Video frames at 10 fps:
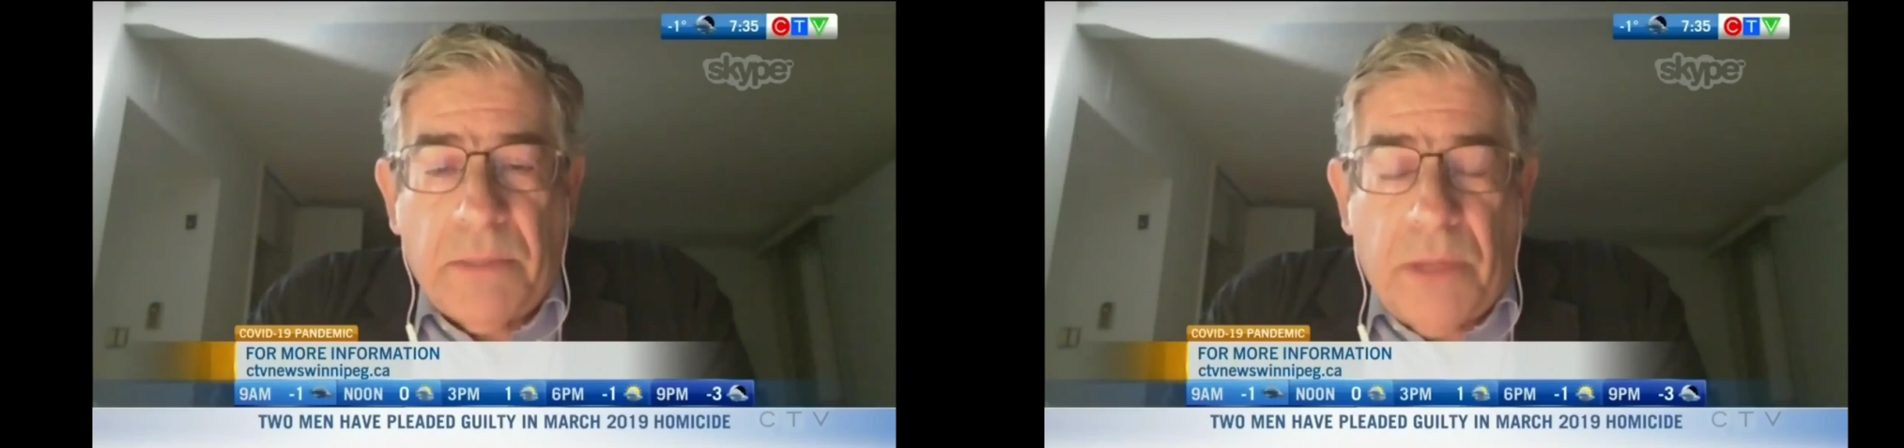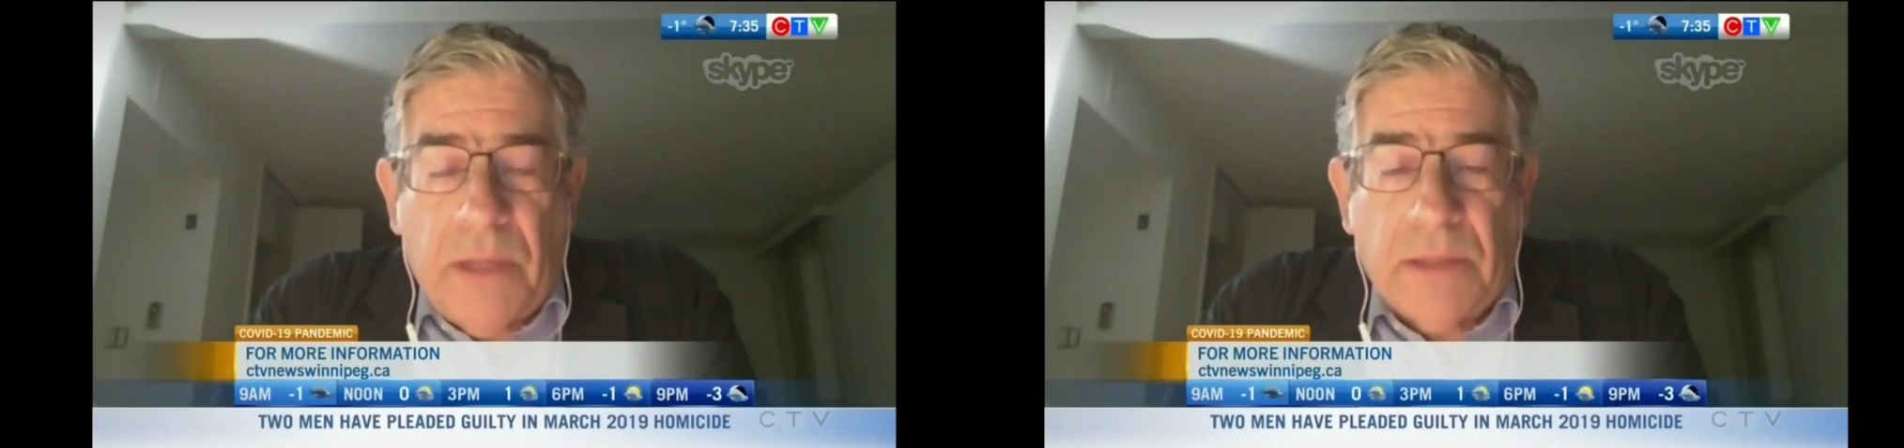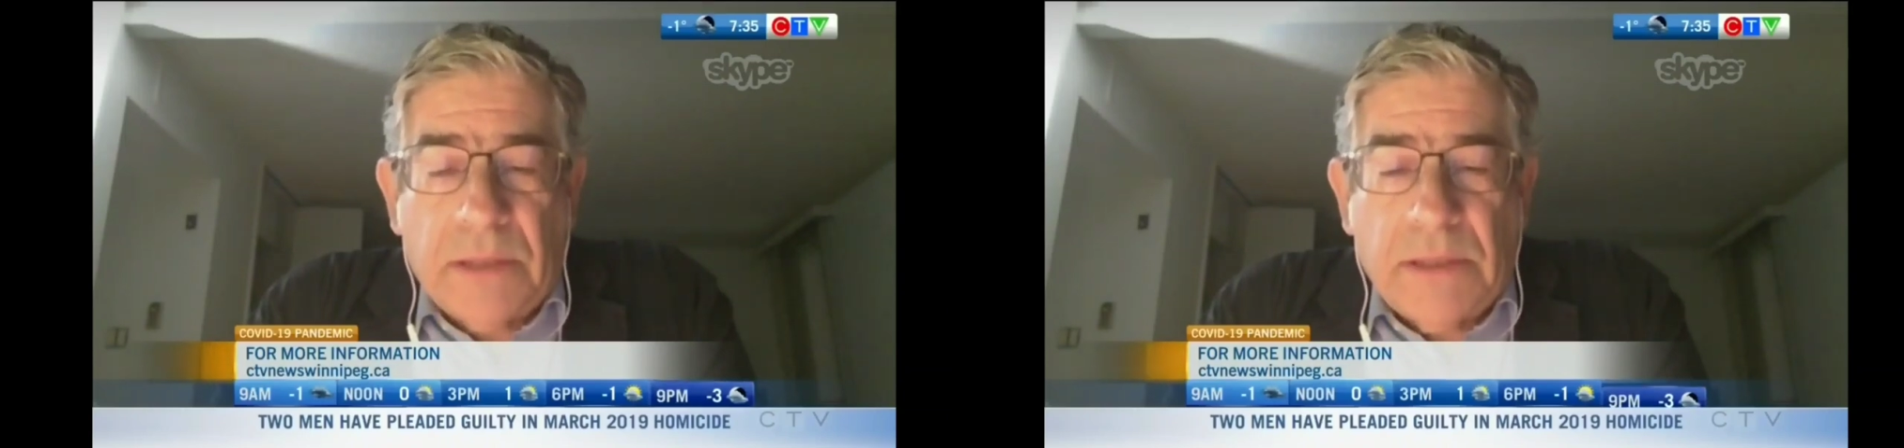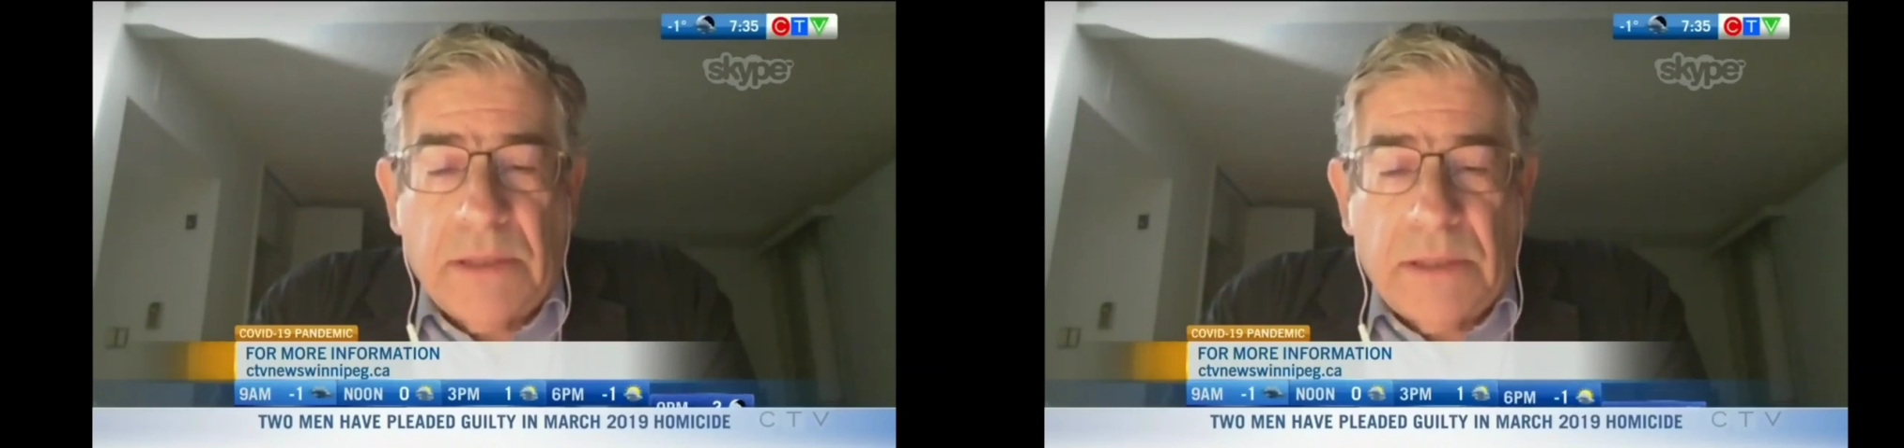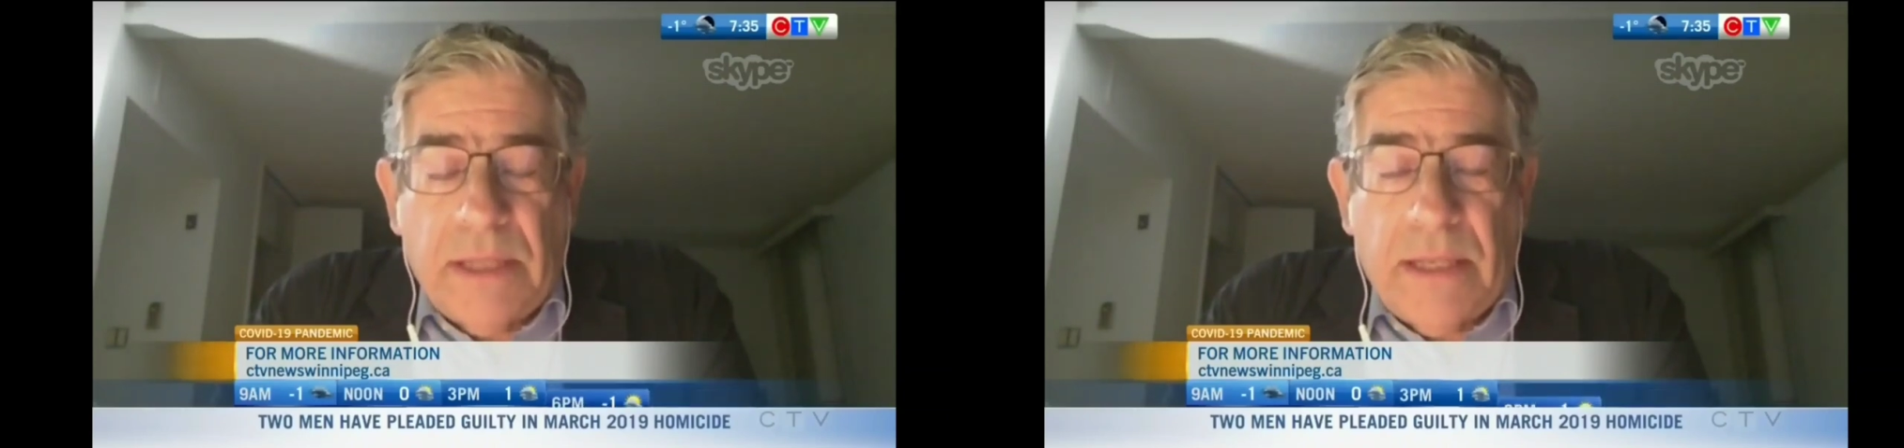
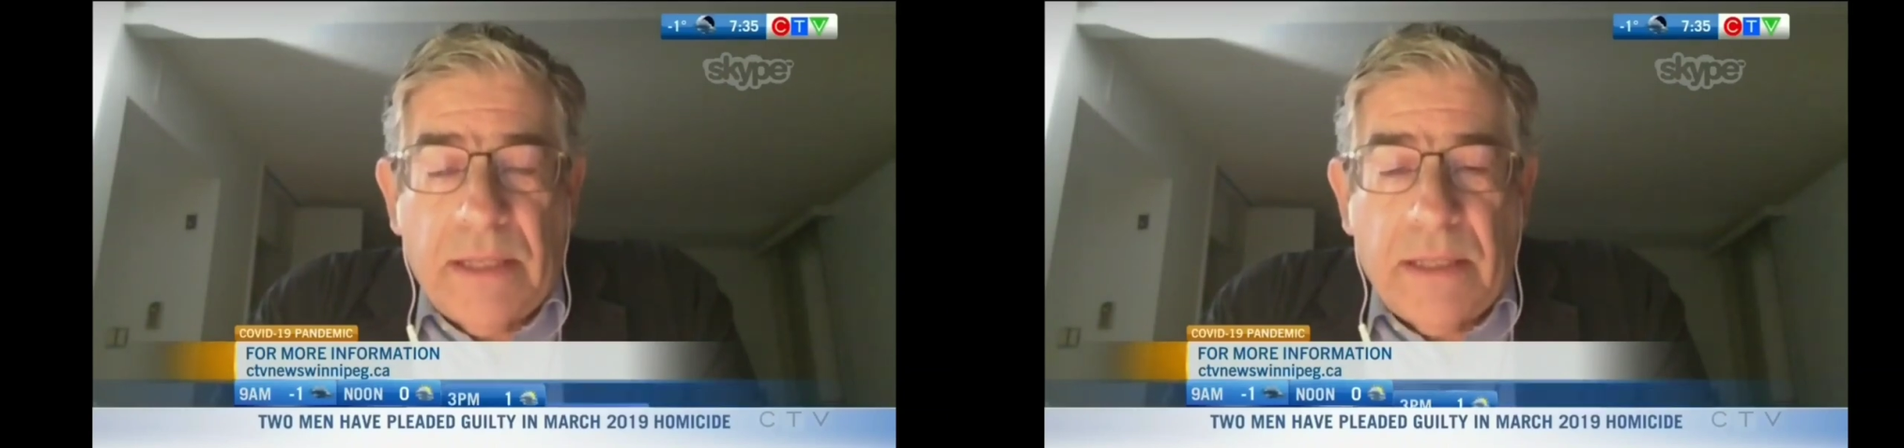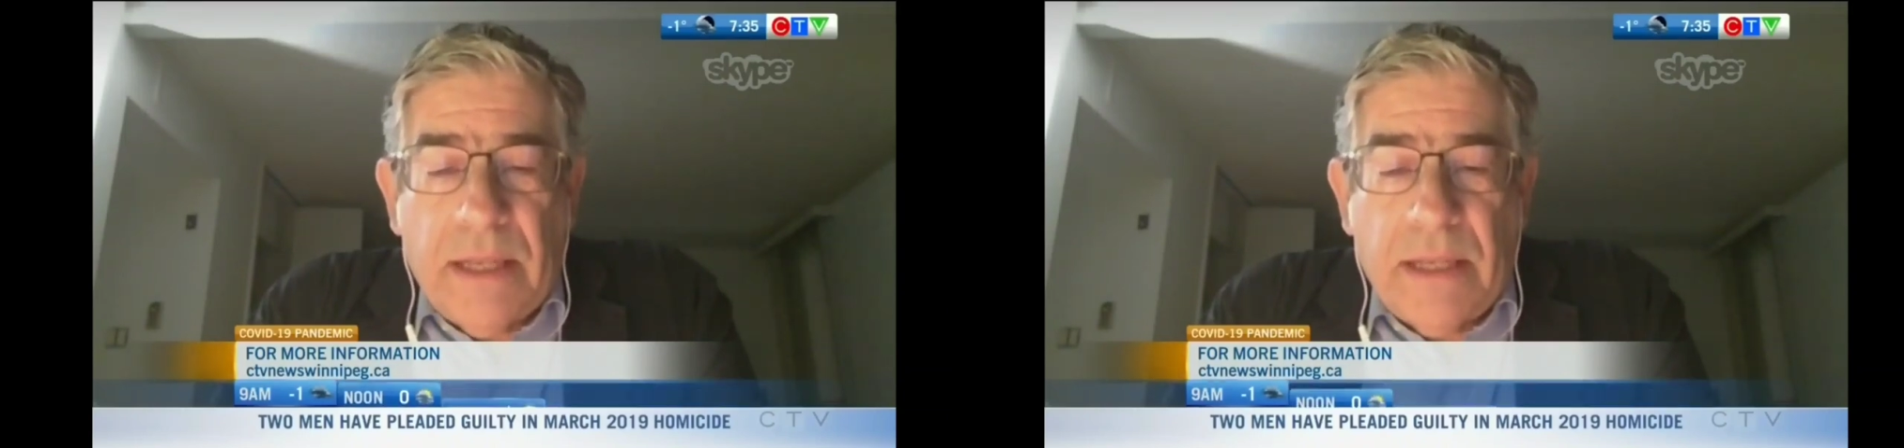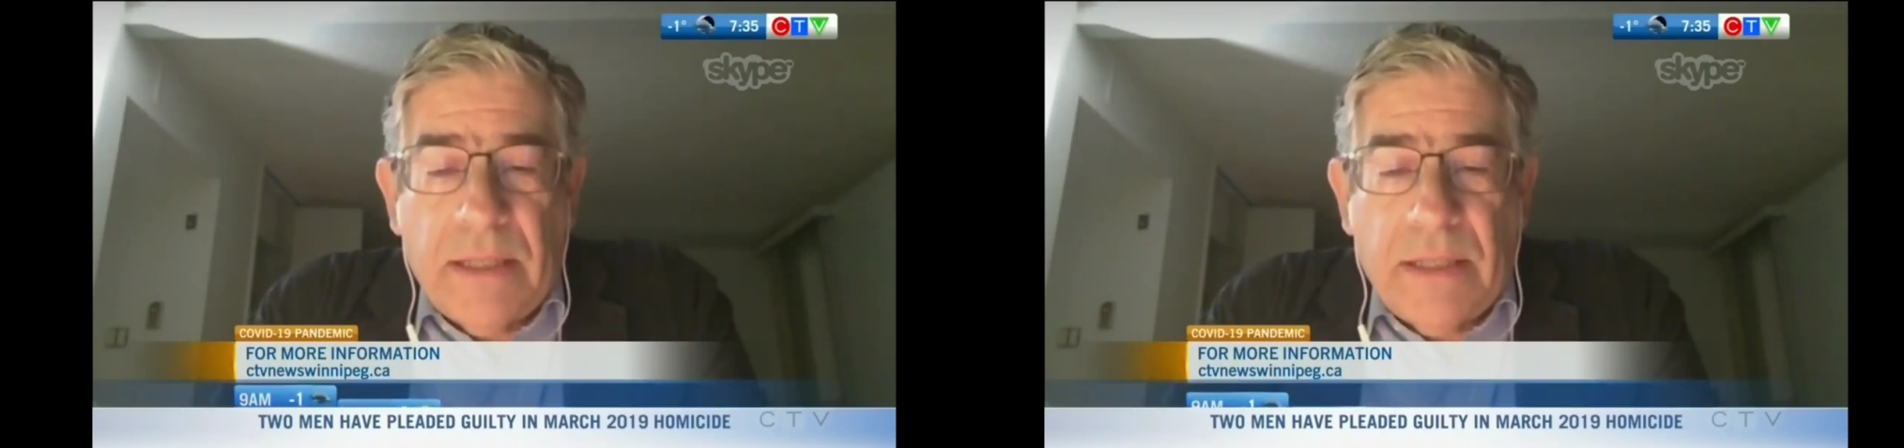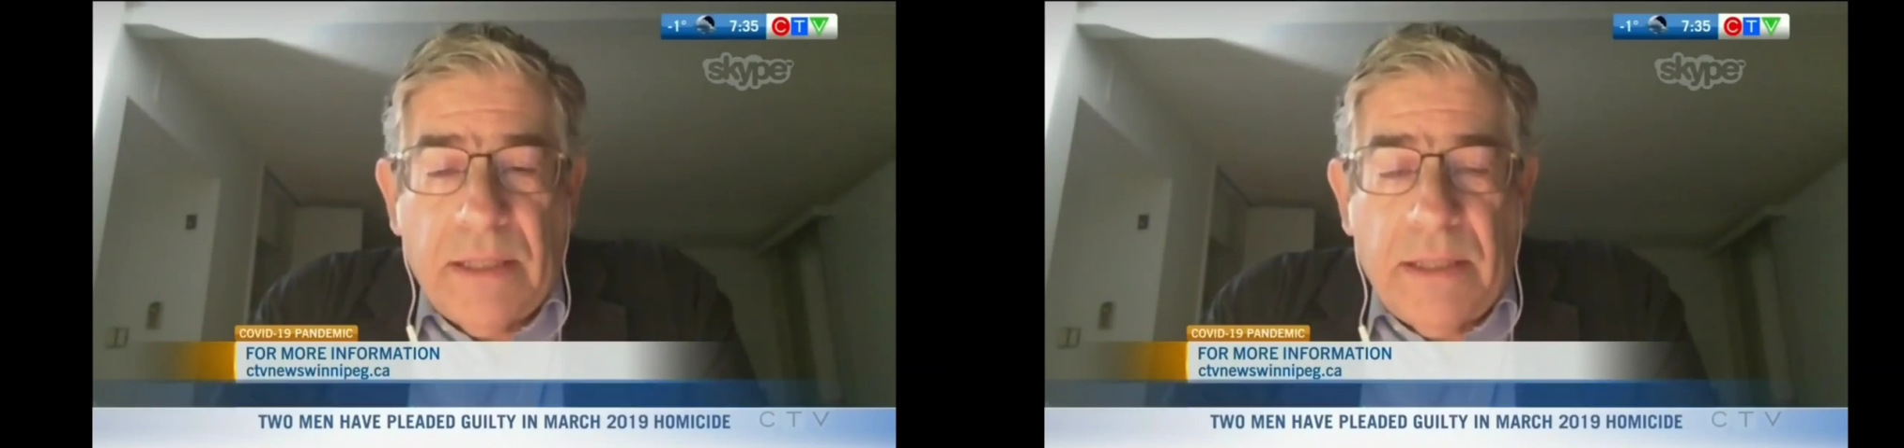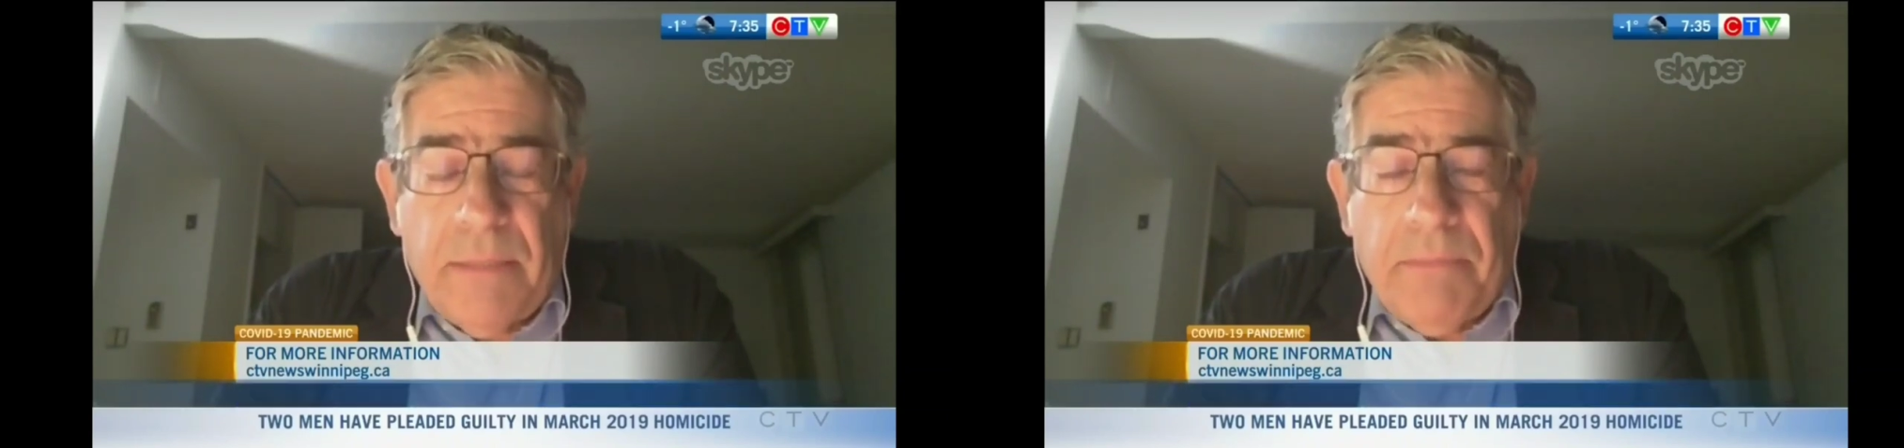policies and and the